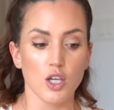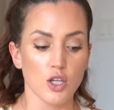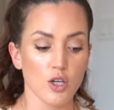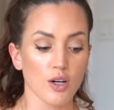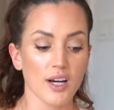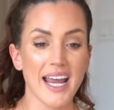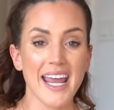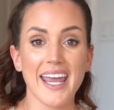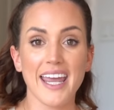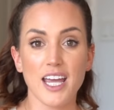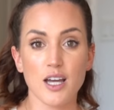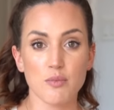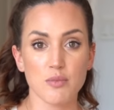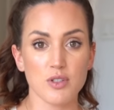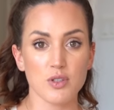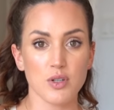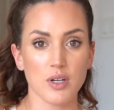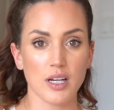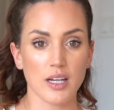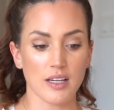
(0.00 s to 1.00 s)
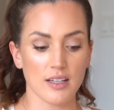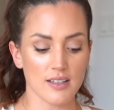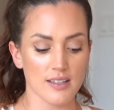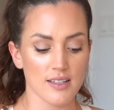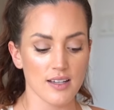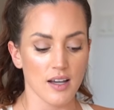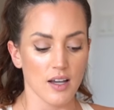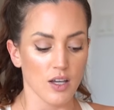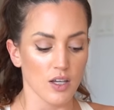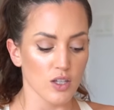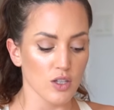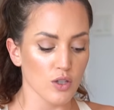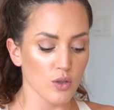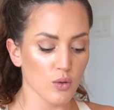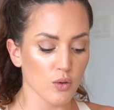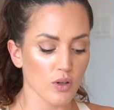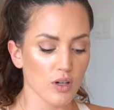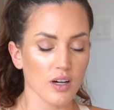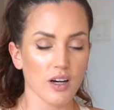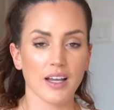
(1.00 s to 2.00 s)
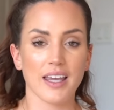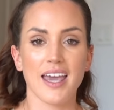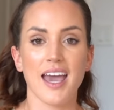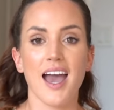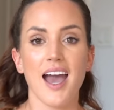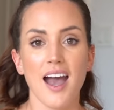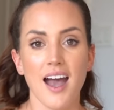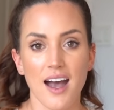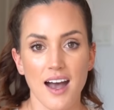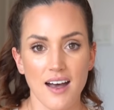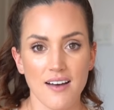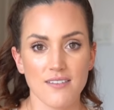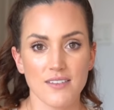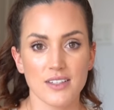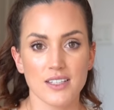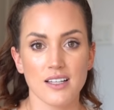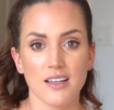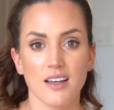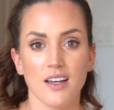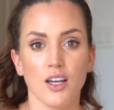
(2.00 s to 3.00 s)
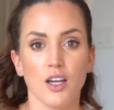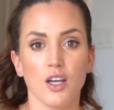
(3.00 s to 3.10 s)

your hamstrings, your calves,